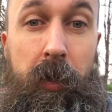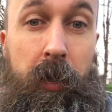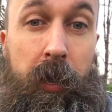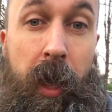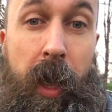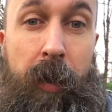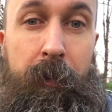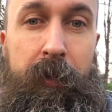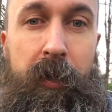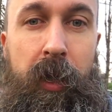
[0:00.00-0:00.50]

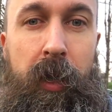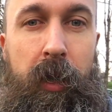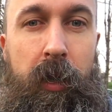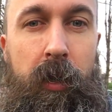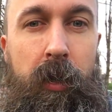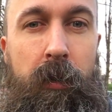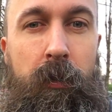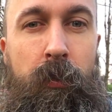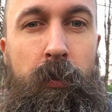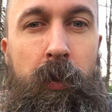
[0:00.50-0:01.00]
kept
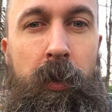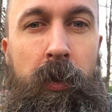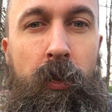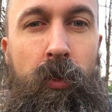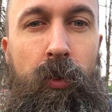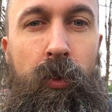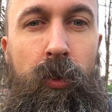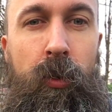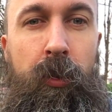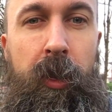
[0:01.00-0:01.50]
here with
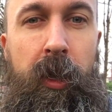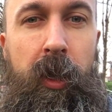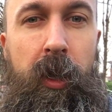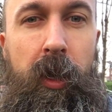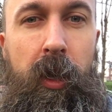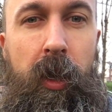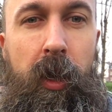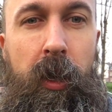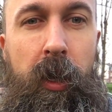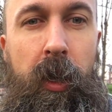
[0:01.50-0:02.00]
all
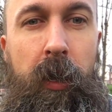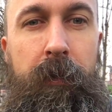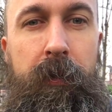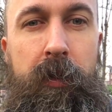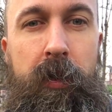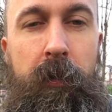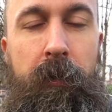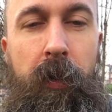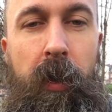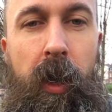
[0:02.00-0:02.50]
the
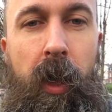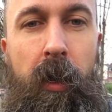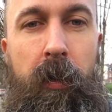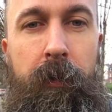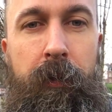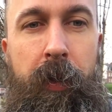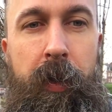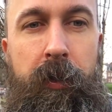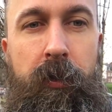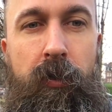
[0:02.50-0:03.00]
gifts of
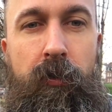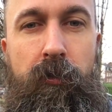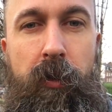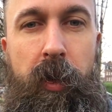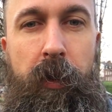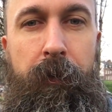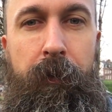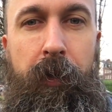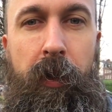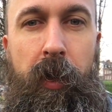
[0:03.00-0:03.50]
love and
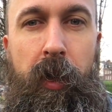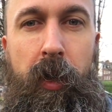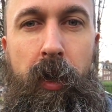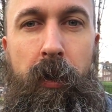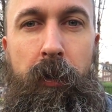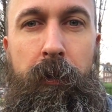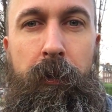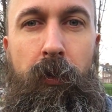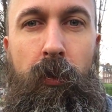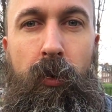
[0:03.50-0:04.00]
grief
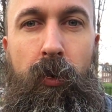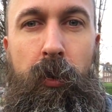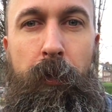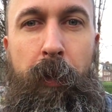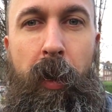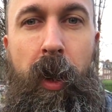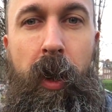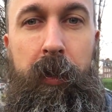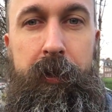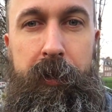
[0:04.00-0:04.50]
for the
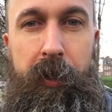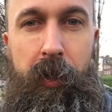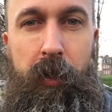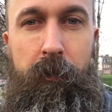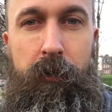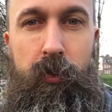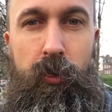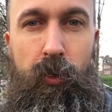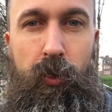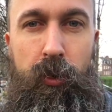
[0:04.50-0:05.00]
passing
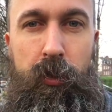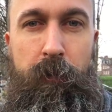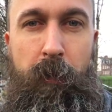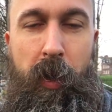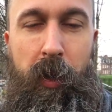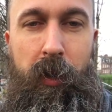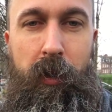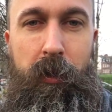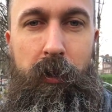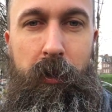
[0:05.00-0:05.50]
of George
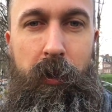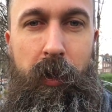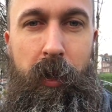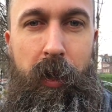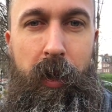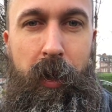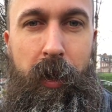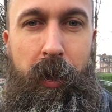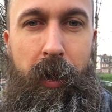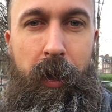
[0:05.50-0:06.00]
Michael.
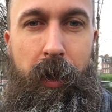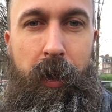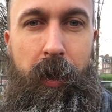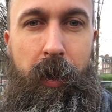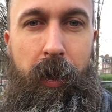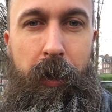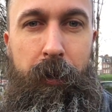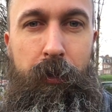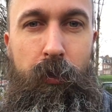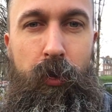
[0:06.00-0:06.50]

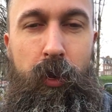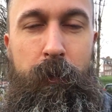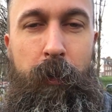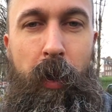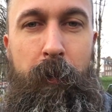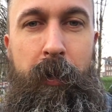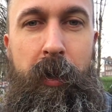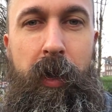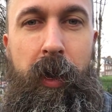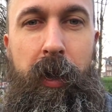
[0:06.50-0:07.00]
I thought it
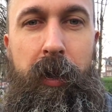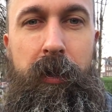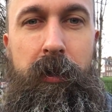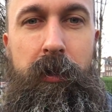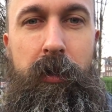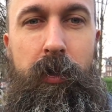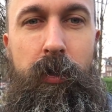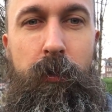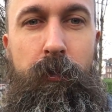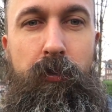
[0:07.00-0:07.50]
might be
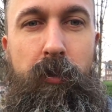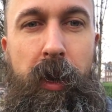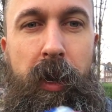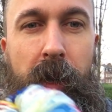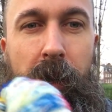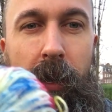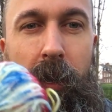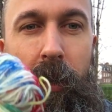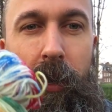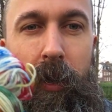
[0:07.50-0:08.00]
nice to
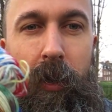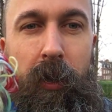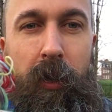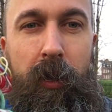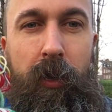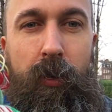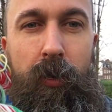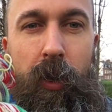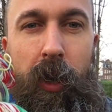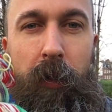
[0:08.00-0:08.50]
bring
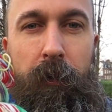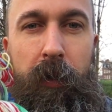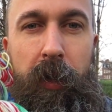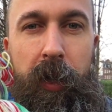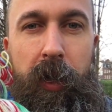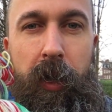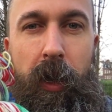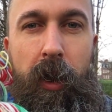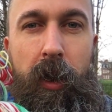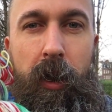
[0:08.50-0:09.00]
your lovely
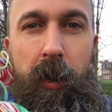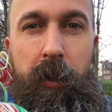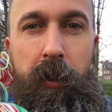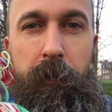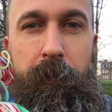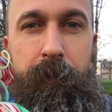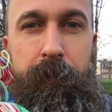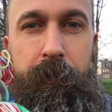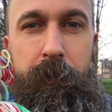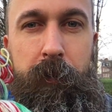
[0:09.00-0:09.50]
yarn,
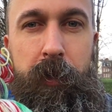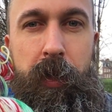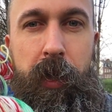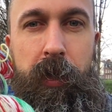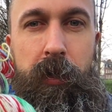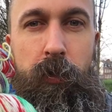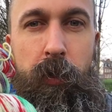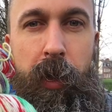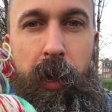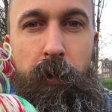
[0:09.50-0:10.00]

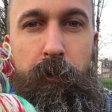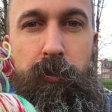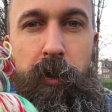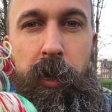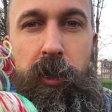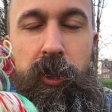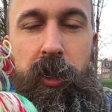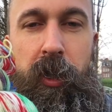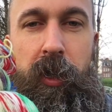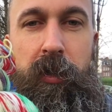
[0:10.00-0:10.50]
knit without
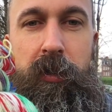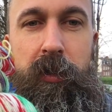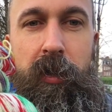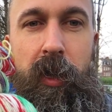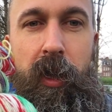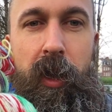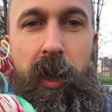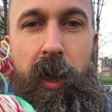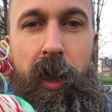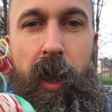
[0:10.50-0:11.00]
prejudice,
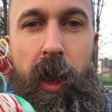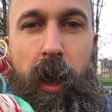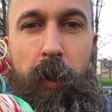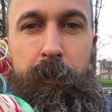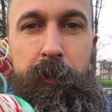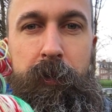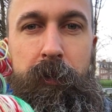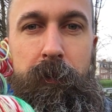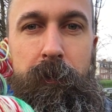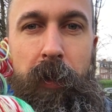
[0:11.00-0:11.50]

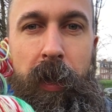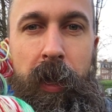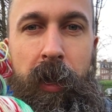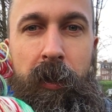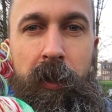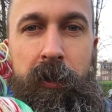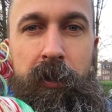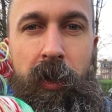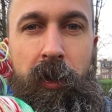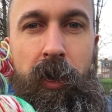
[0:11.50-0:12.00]
up
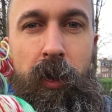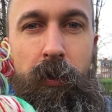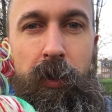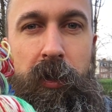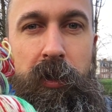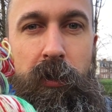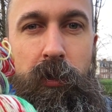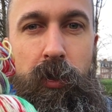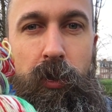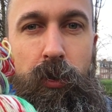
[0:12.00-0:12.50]
here, as I know
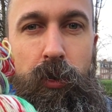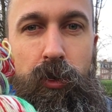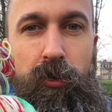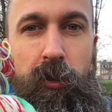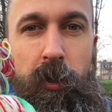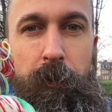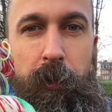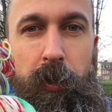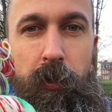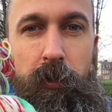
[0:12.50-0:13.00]
this is your
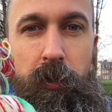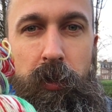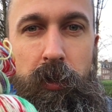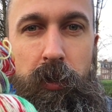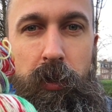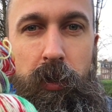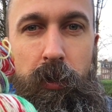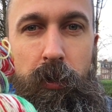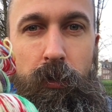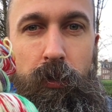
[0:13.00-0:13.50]
tribute
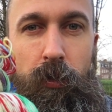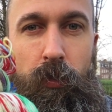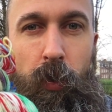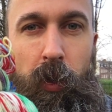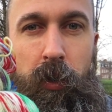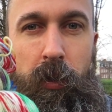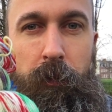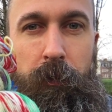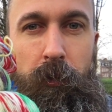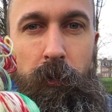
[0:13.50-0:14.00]
to the
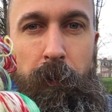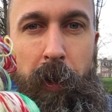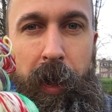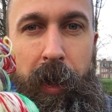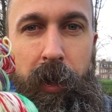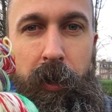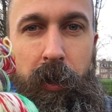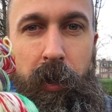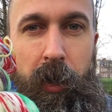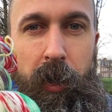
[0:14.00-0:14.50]
wonderful
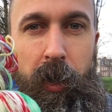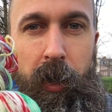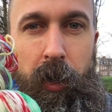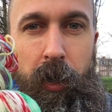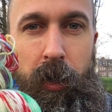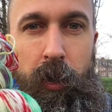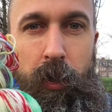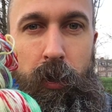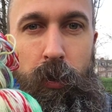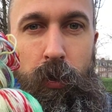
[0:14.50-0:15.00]
man
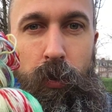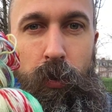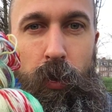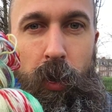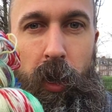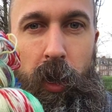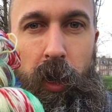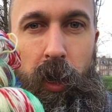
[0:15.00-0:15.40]
who